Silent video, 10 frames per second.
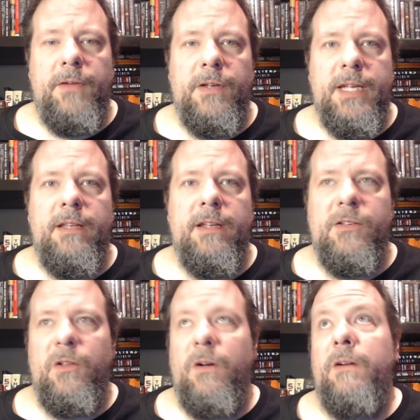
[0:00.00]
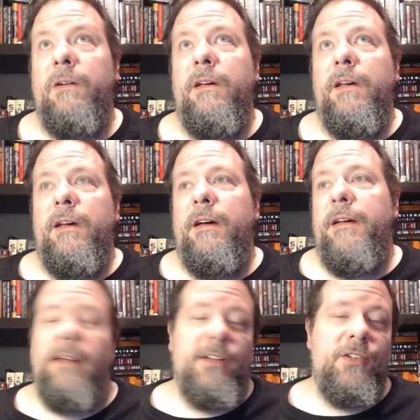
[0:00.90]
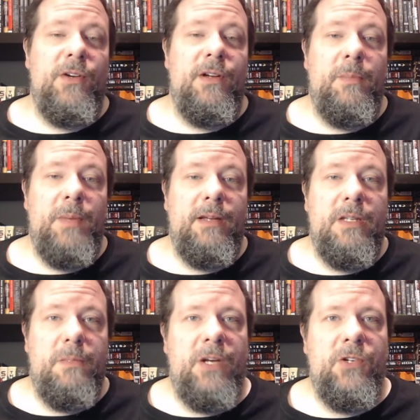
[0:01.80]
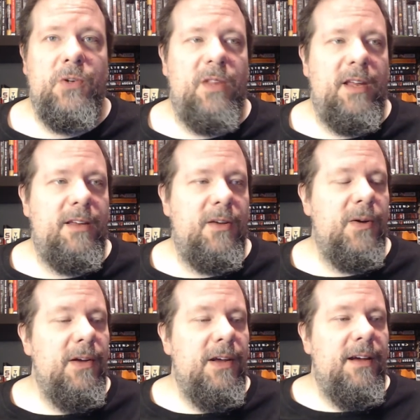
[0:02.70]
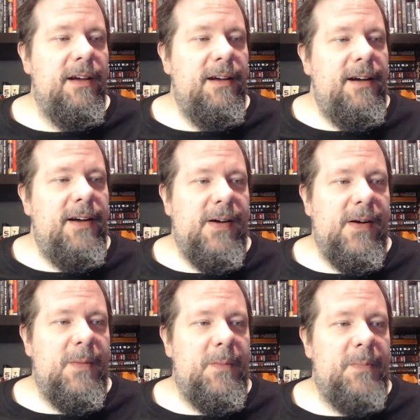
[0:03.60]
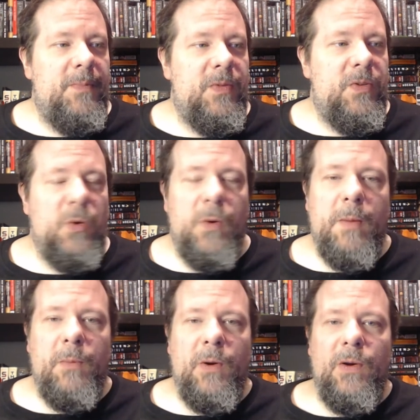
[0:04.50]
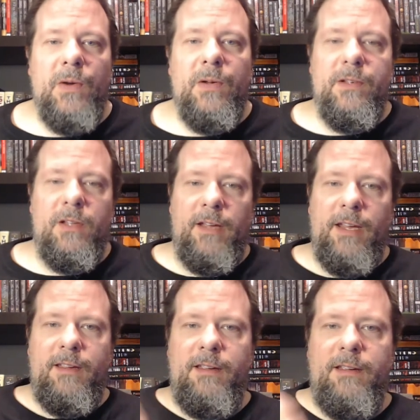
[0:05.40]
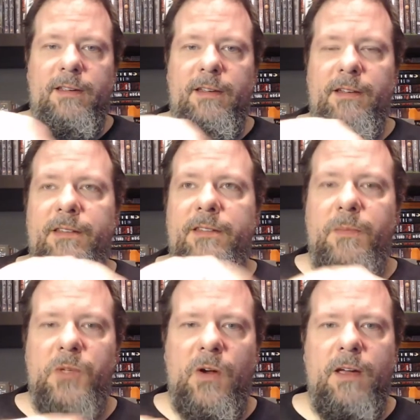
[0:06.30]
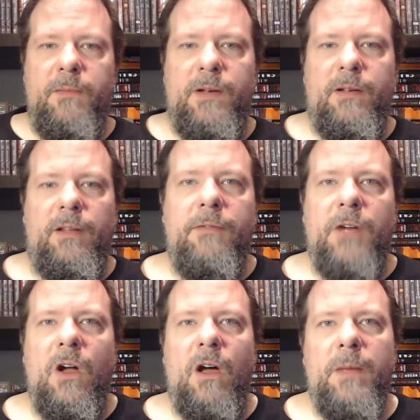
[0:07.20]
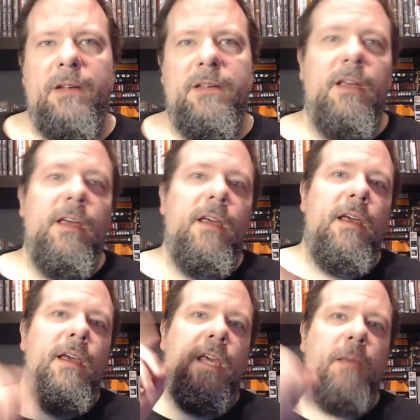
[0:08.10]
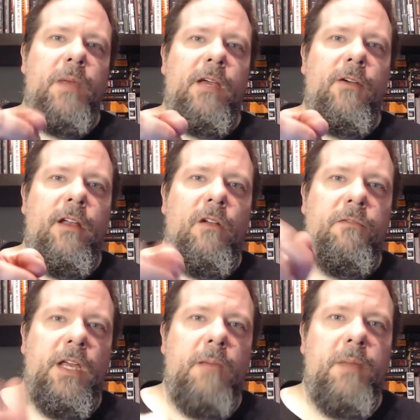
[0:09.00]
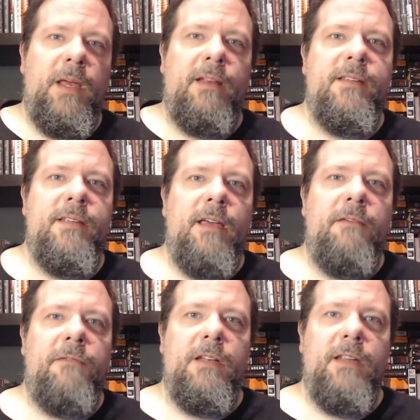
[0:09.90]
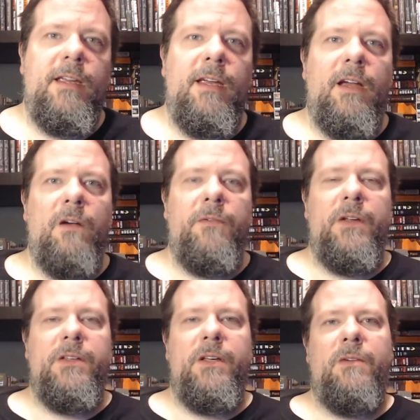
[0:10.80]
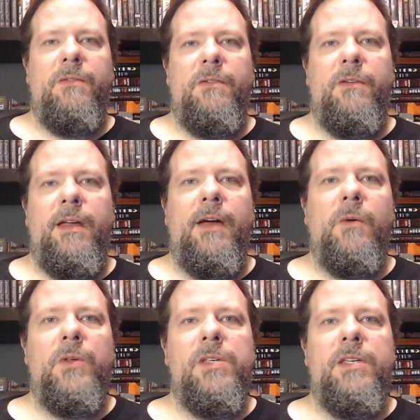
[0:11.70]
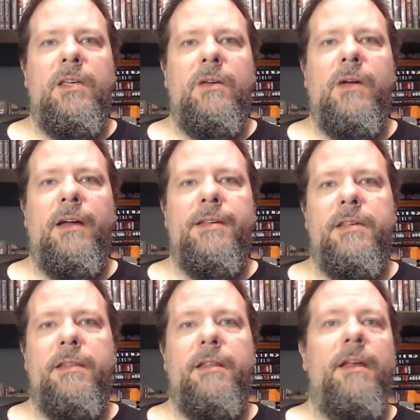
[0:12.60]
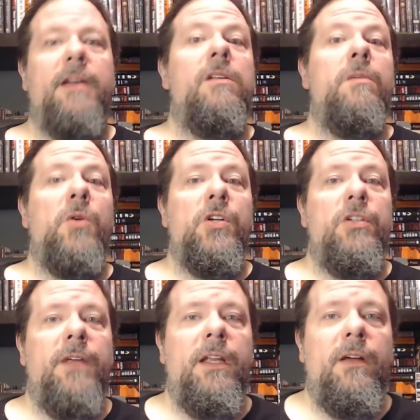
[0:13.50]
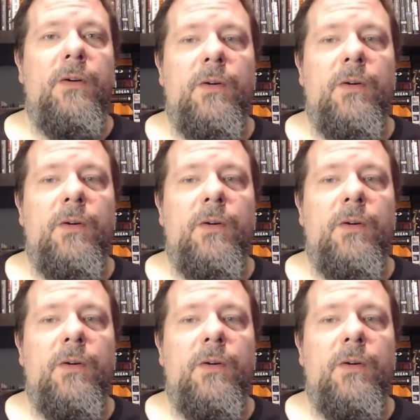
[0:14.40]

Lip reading: stayed this long, an extra big special thank you. So remember to like and subscribe and leave a comment. Keep being creative, keep being safe and taking care of yourself, and I will see you guys in the next bookish video.